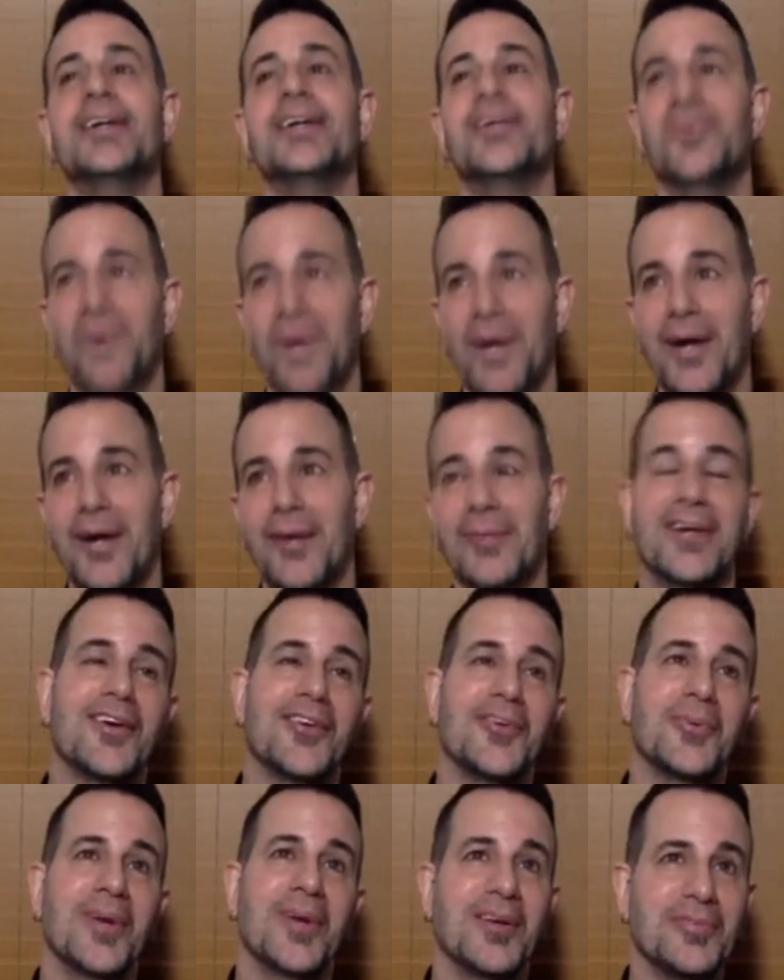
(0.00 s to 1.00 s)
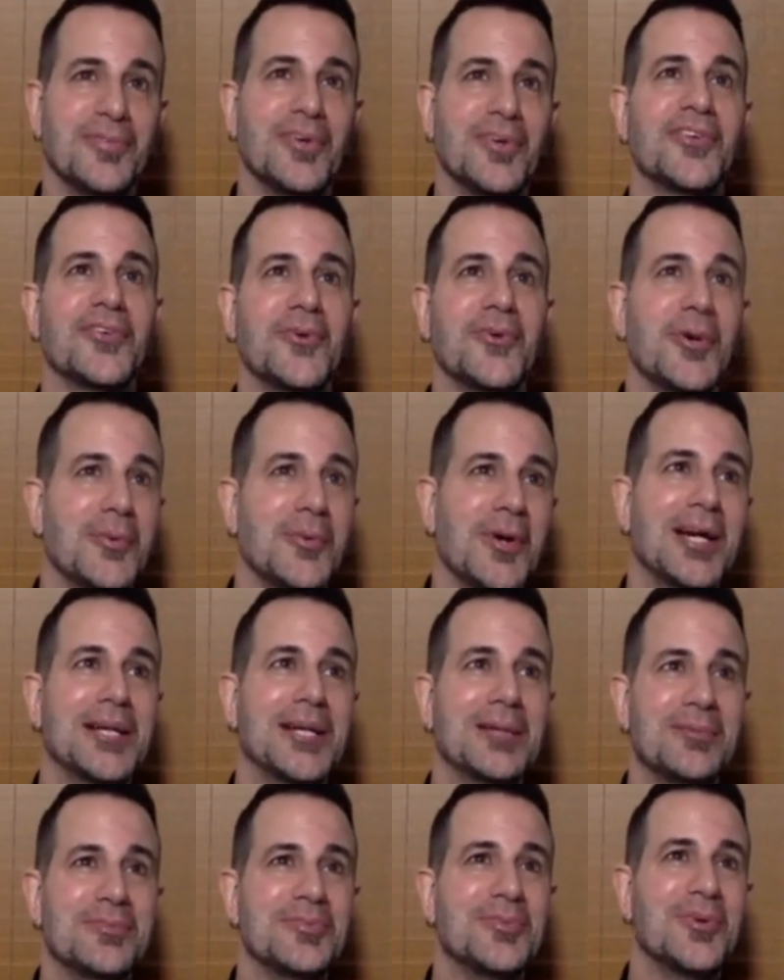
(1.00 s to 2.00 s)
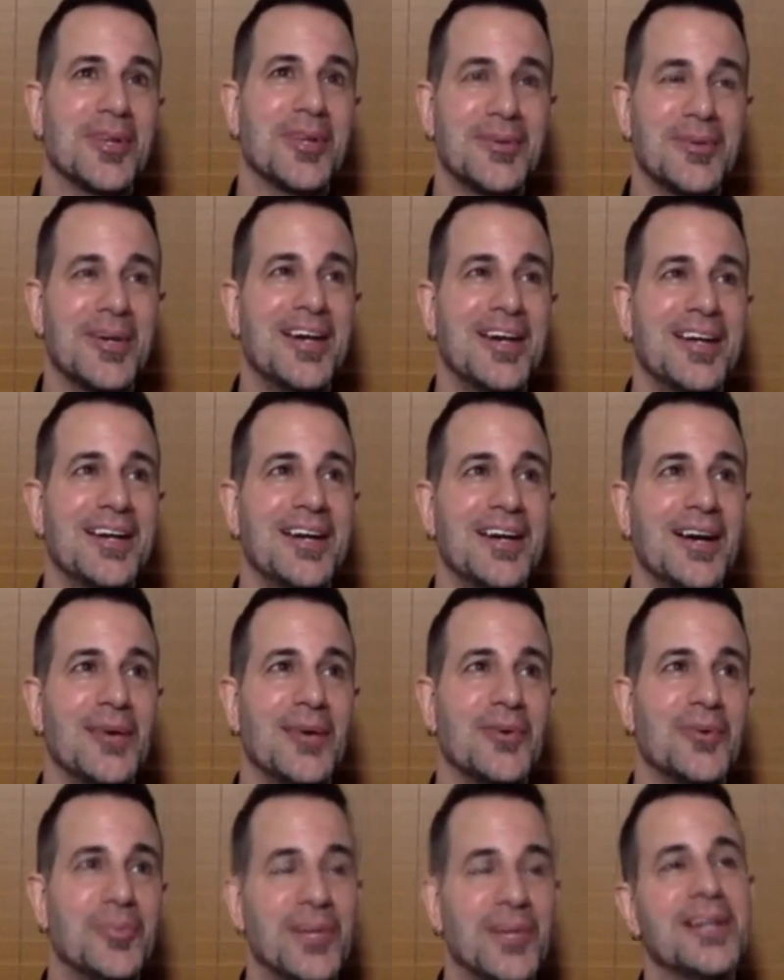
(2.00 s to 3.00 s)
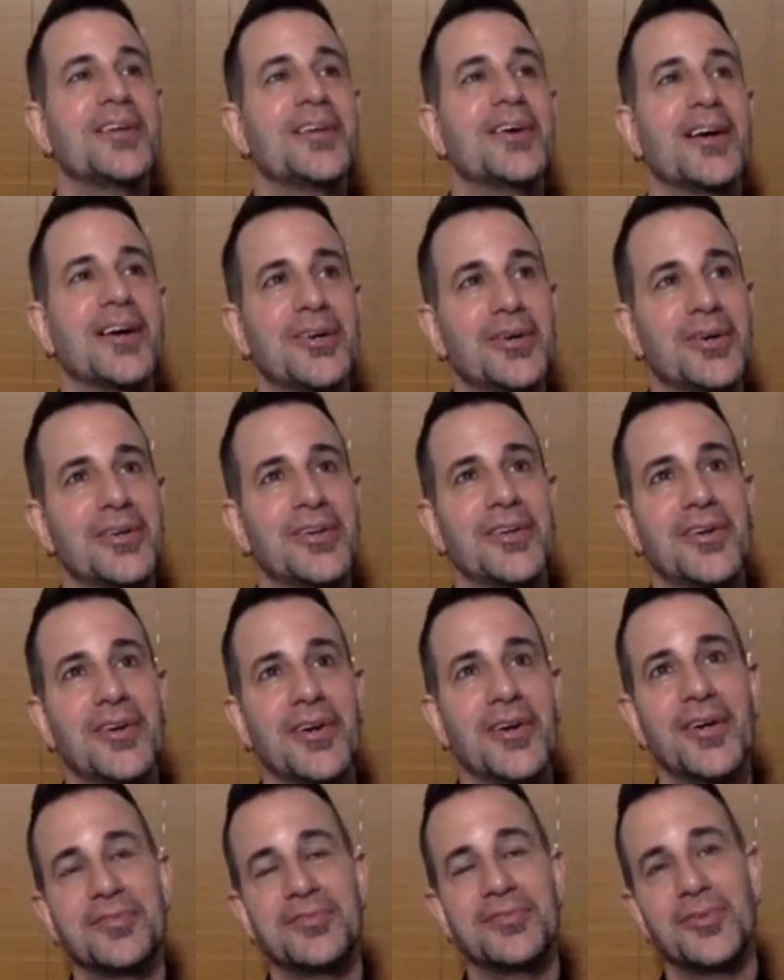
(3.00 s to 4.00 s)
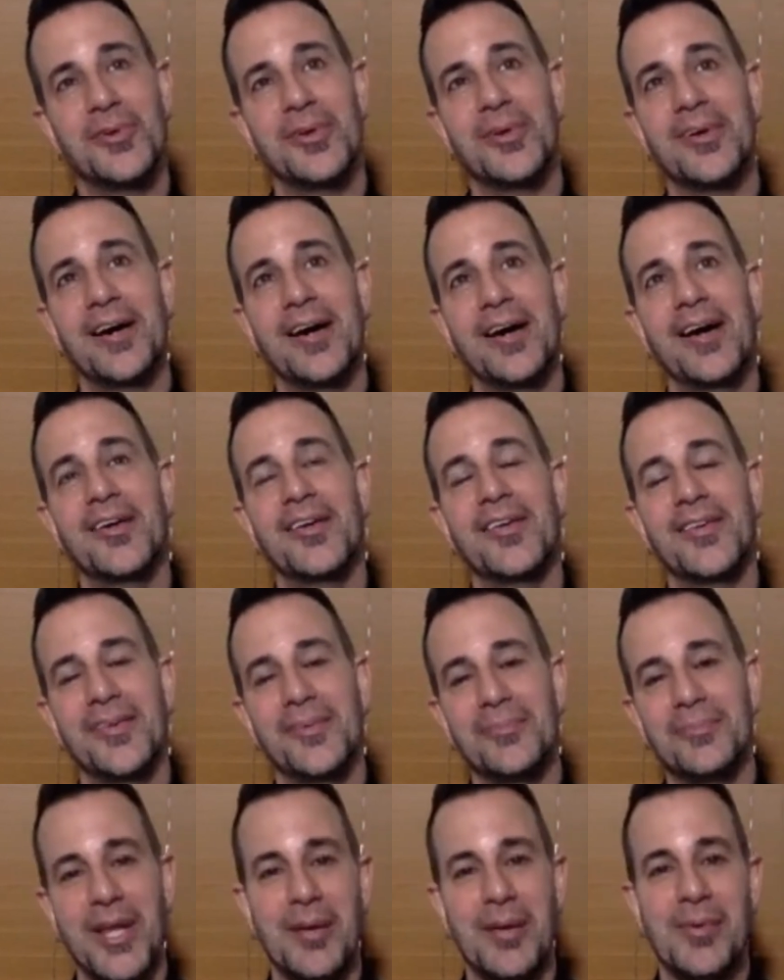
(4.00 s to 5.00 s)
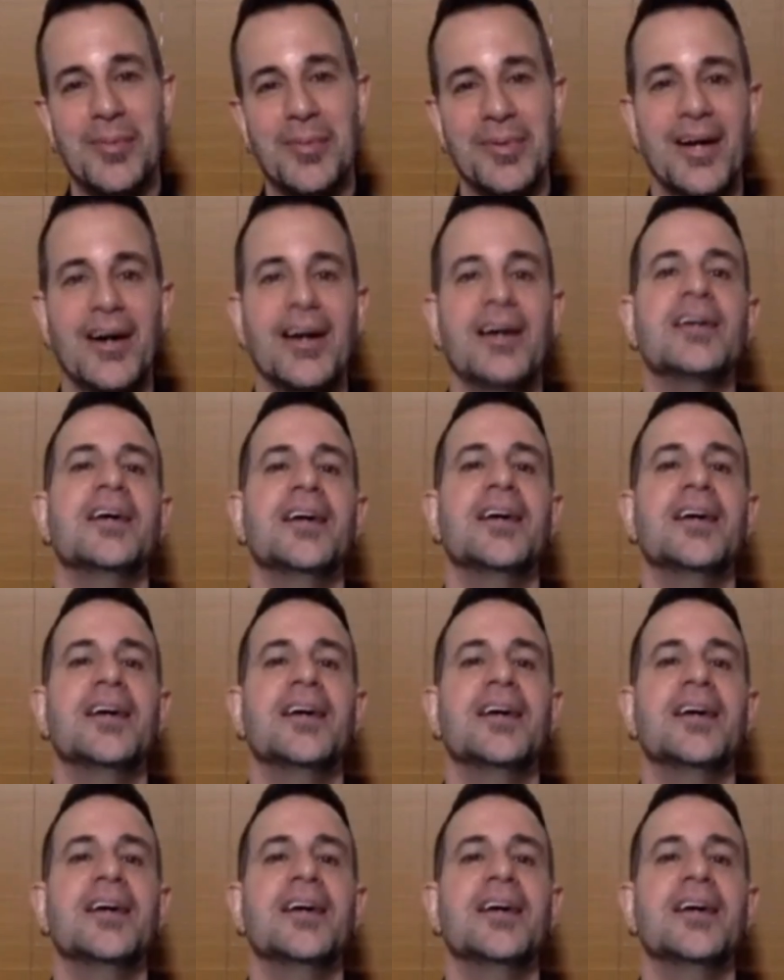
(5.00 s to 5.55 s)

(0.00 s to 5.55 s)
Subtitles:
Well, because when I first started wearing them in fourth grade, I was picked on, called a nerd, 4 eyes, blah, blah, blah.